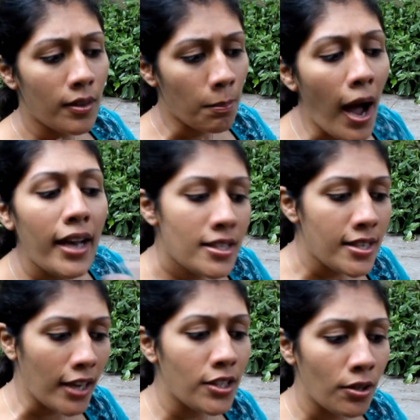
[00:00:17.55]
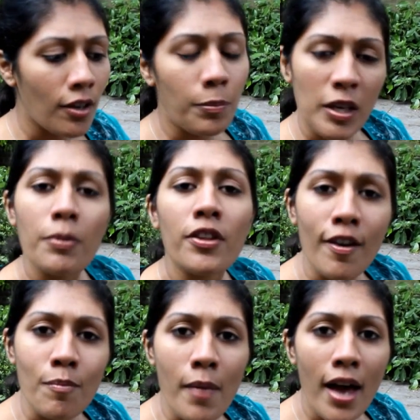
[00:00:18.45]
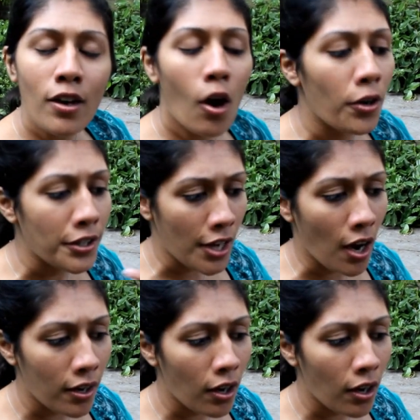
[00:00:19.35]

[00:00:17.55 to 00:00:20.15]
my sector of people that I've met are young,